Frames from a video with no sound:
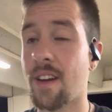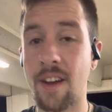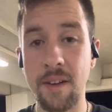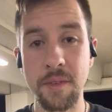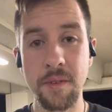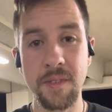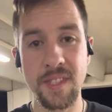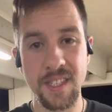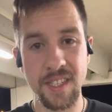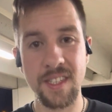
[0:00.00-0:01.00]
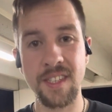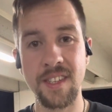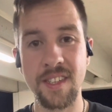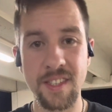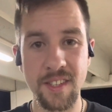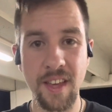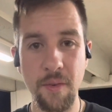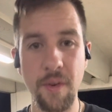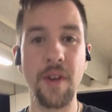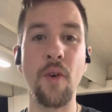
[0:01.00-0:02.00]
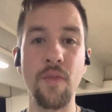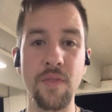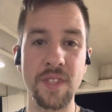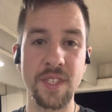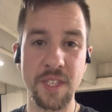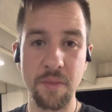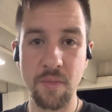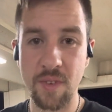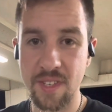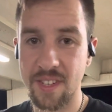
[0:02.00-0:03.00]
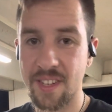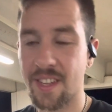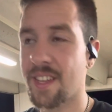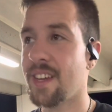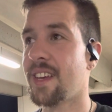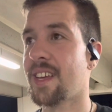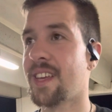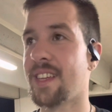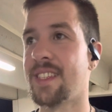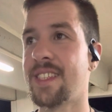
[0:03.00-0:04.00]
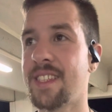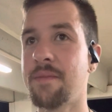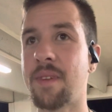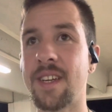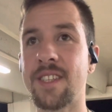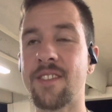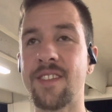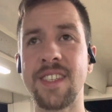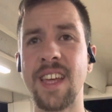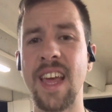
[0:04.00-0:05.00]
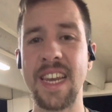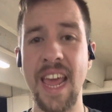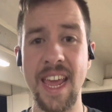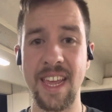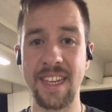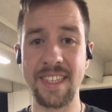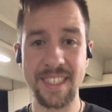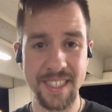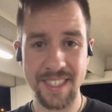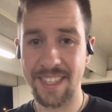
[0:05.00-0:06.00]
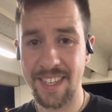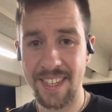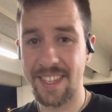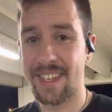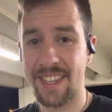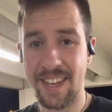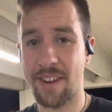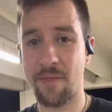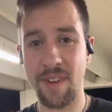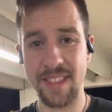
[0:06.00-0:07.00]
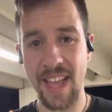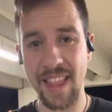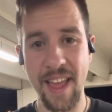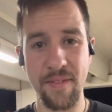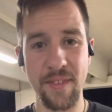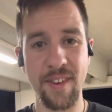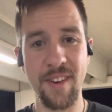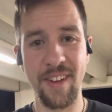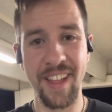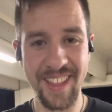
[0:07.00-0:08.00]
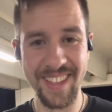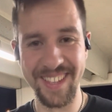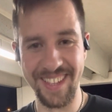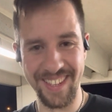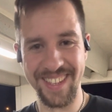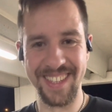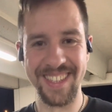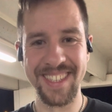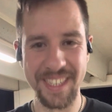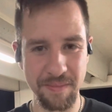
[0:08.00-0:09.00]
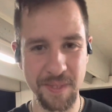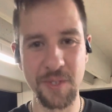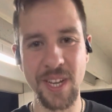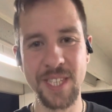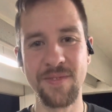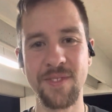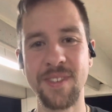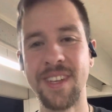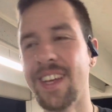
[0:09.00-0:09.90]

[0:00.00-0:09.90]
I'm doing this so that way hopefully someone can see my story and say, dang, I don't want that life at all. It seems stressful.